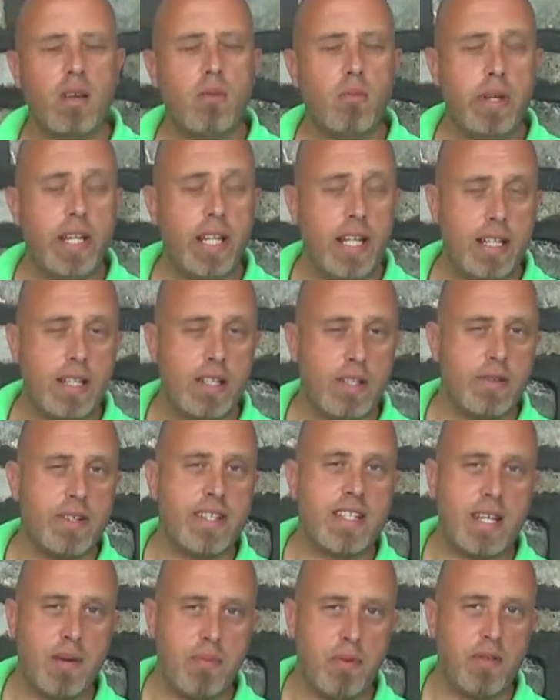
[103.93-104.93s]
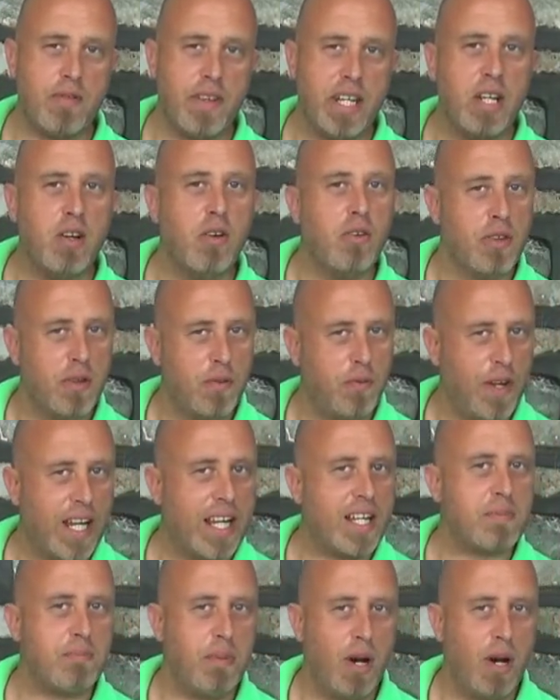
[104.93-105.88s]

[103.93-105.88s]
We need to do a separate video on the fix